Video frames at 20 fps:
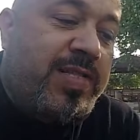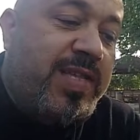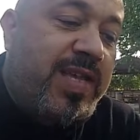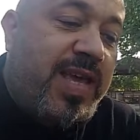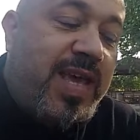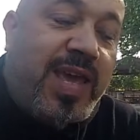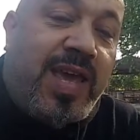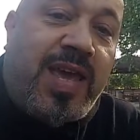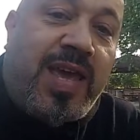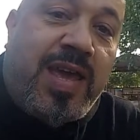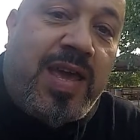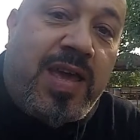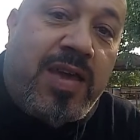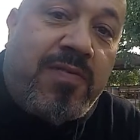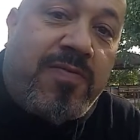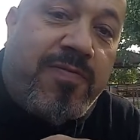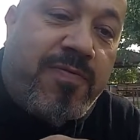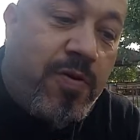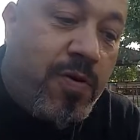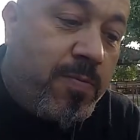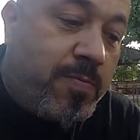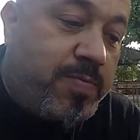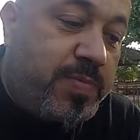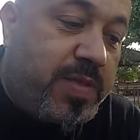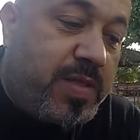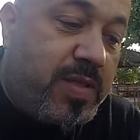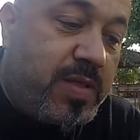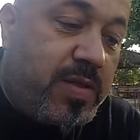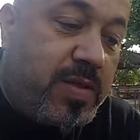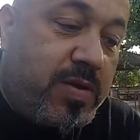the air from,
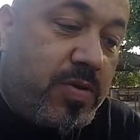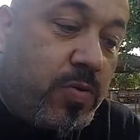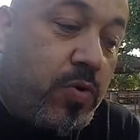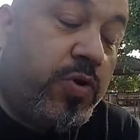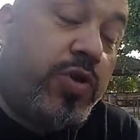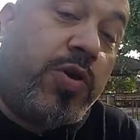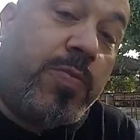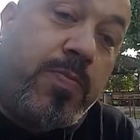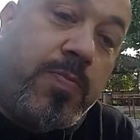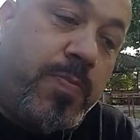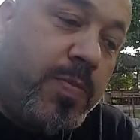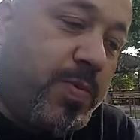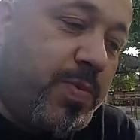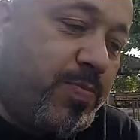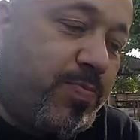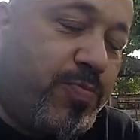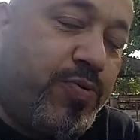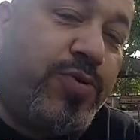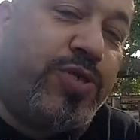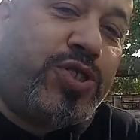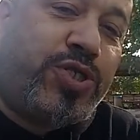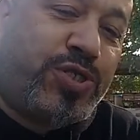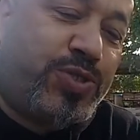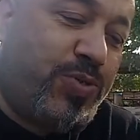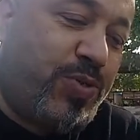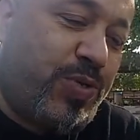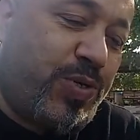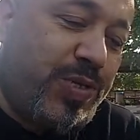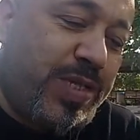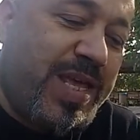or you push
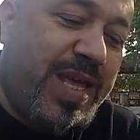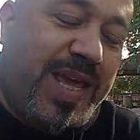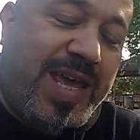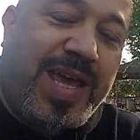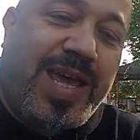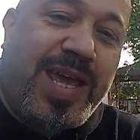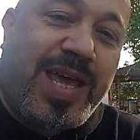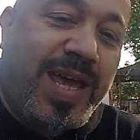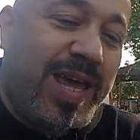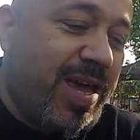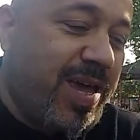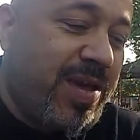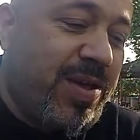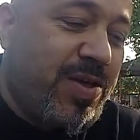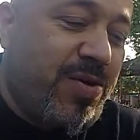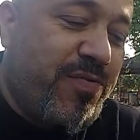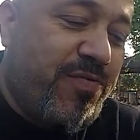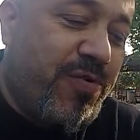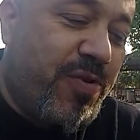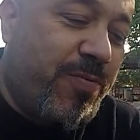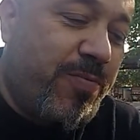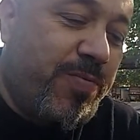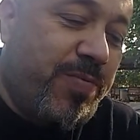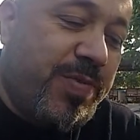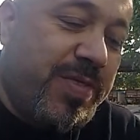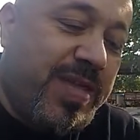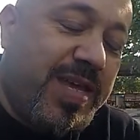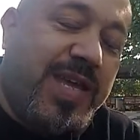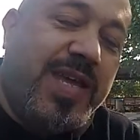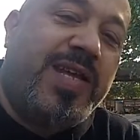the air from
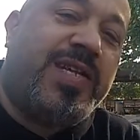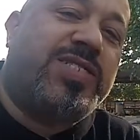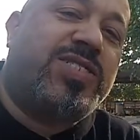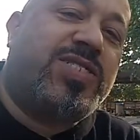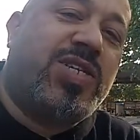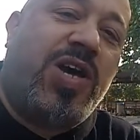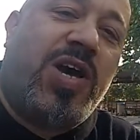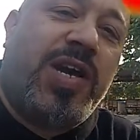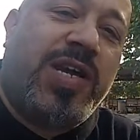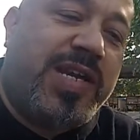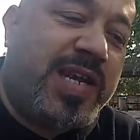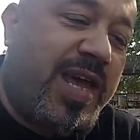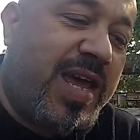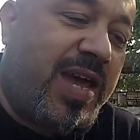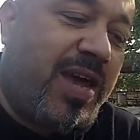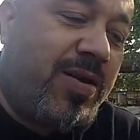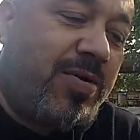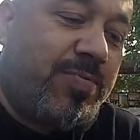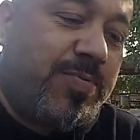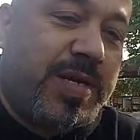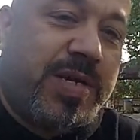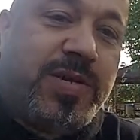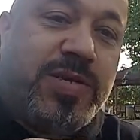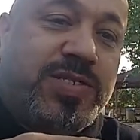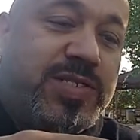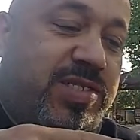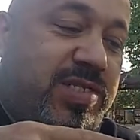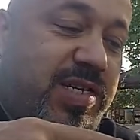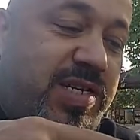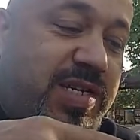the inside out,
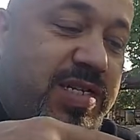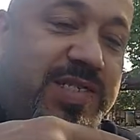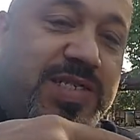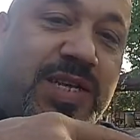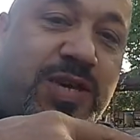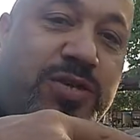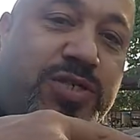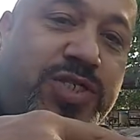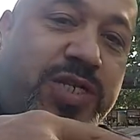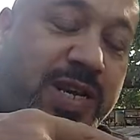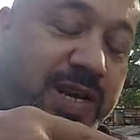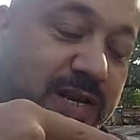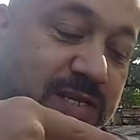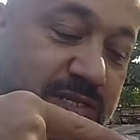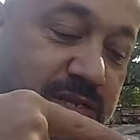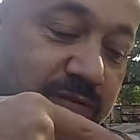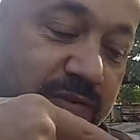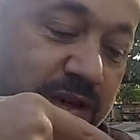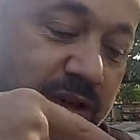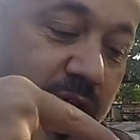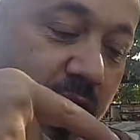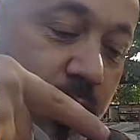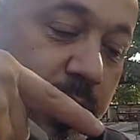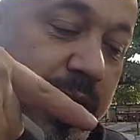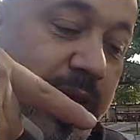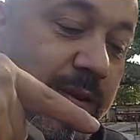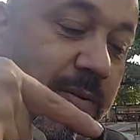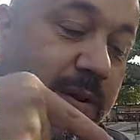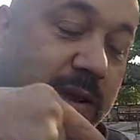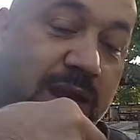because there's no chance of it
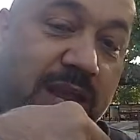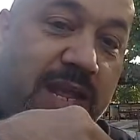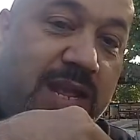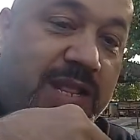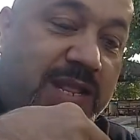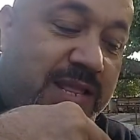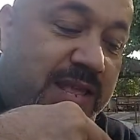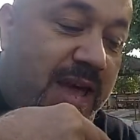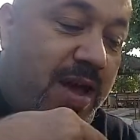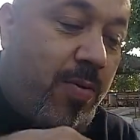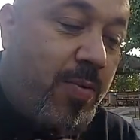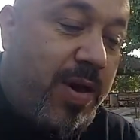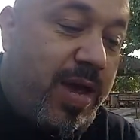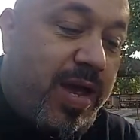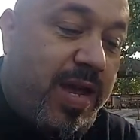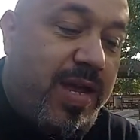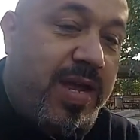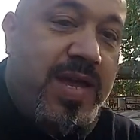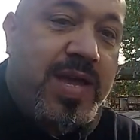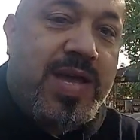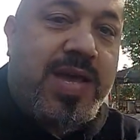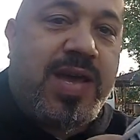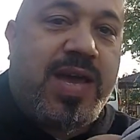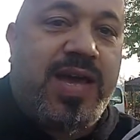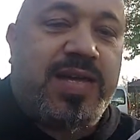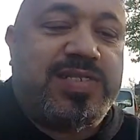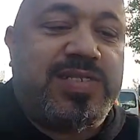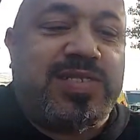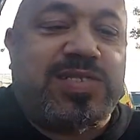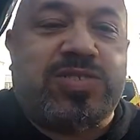going in that way
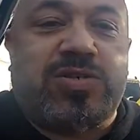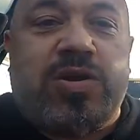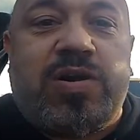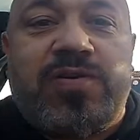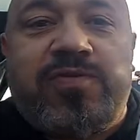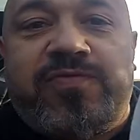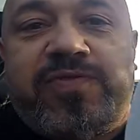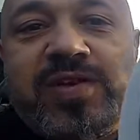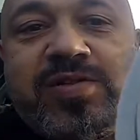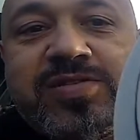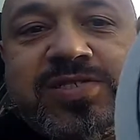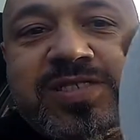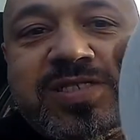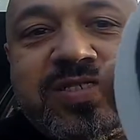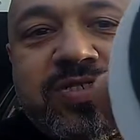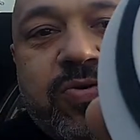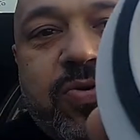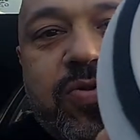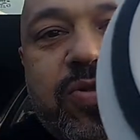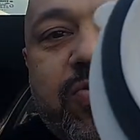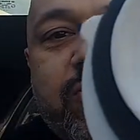as it's got filters all